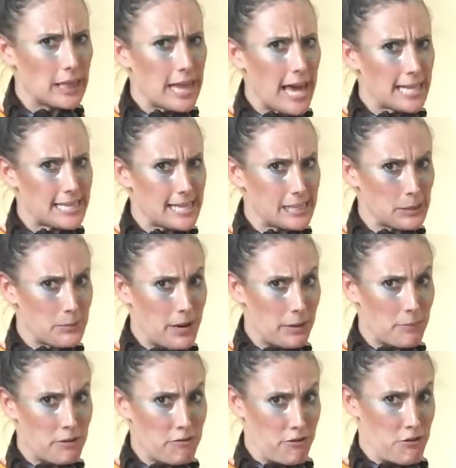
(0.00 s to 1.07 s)
that doesn't
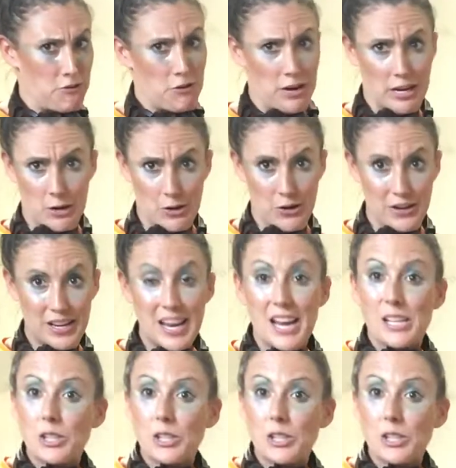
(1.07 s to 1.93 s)
make me feel very good.